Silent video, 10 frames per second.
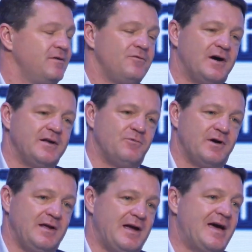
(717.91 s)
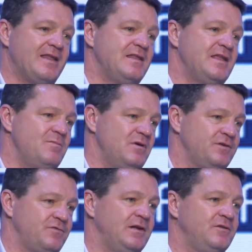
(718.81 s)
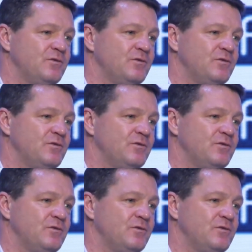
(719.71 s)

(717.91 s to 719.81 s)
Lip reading: right away and enable us really to